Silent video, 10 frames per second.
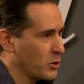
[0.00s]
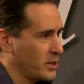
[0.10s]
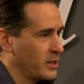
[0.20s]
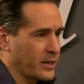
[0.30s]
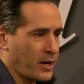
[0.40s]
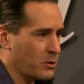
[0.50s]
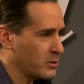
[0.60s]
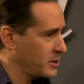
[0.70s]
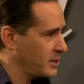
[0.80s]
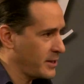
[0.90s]
What then? How
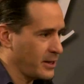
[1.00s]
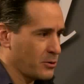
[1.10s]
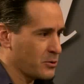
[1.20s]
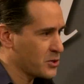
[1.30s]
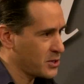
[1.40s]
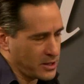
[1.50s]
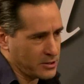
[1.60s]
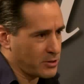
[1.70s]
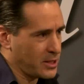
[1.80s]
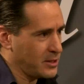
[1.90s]
long did it take you to
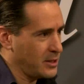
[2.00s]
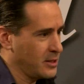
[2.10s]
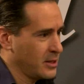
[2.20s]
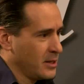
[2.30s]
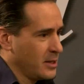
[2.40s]
start writing?